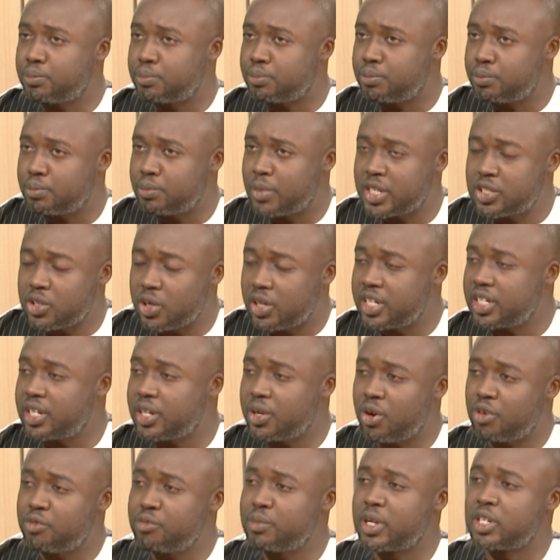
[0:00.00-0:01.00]
majorly the
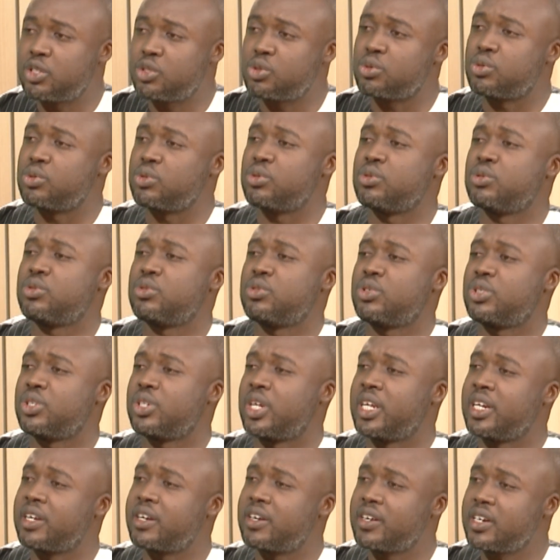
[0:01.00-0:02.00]
government, to
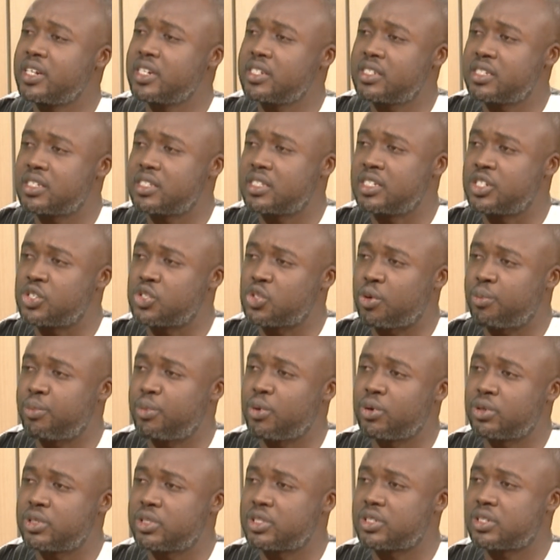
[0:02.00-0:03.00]
increase the
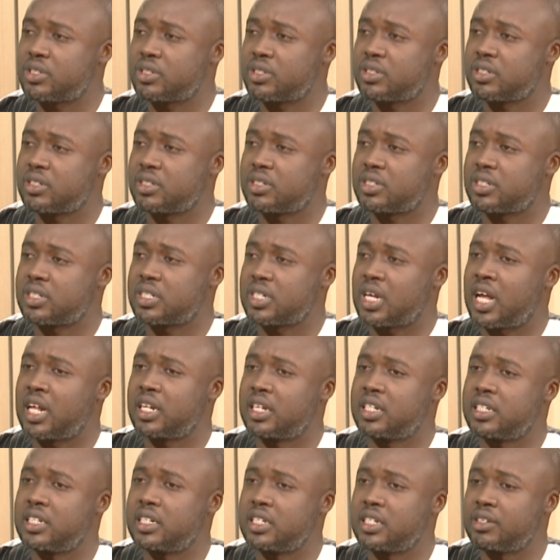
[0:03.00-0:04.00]
support
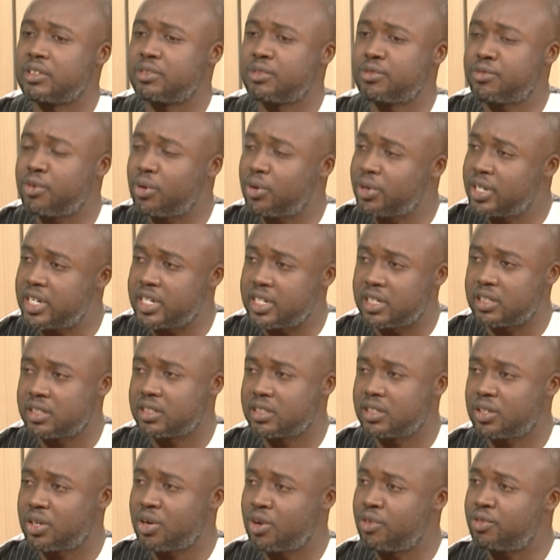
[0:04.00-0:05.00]
and the funding
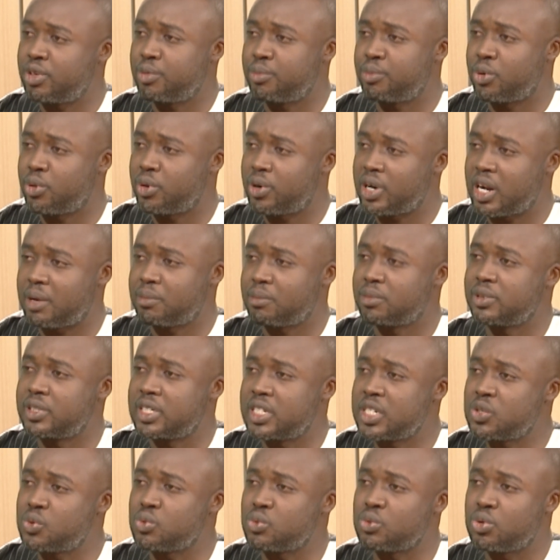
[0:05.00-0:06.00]
of the program.
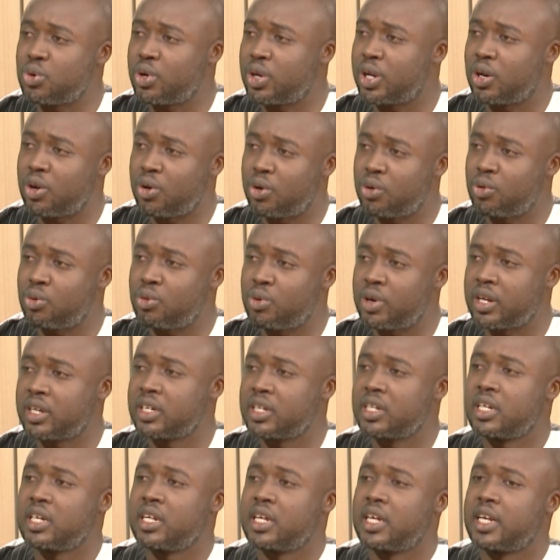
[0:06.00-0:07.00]
This will go a long way
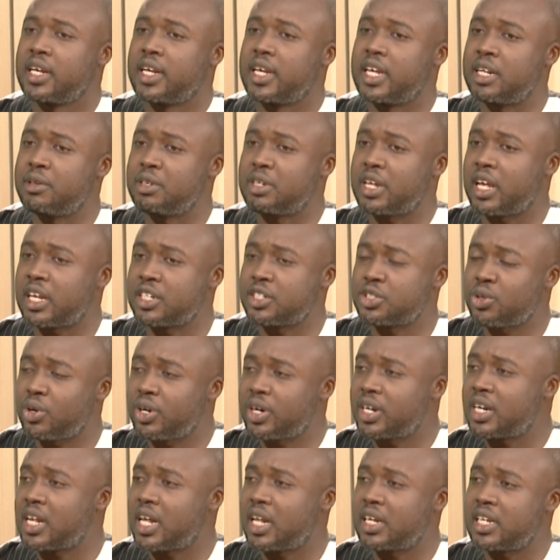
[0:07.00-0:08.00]
in
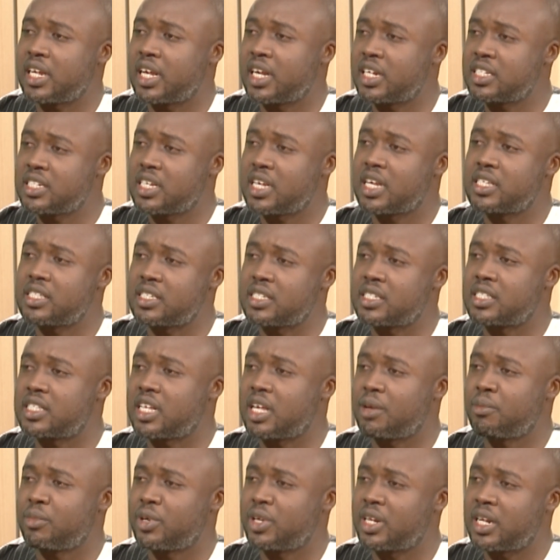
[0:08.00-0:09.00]
ensuring that the healthcare
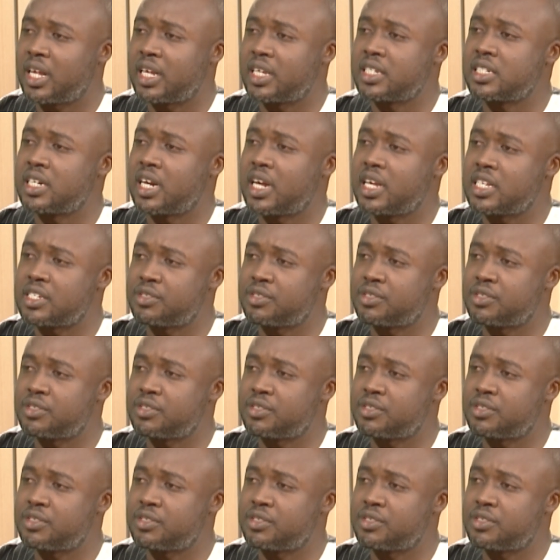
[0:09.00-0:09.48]
system in Nigeria is